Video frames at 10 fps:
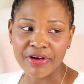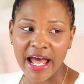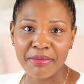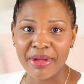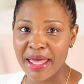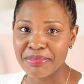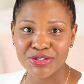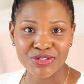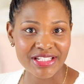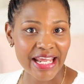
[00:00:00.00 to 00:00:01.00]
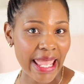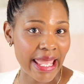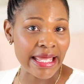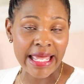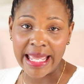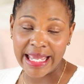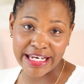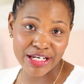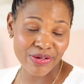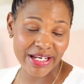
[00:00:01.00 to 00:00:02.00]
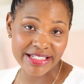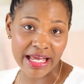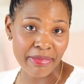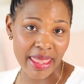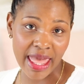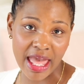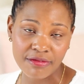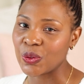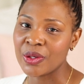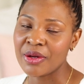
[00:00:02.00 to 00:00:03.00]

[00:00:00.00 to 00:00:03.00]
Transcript: I'm happy to share any knowledge I may have,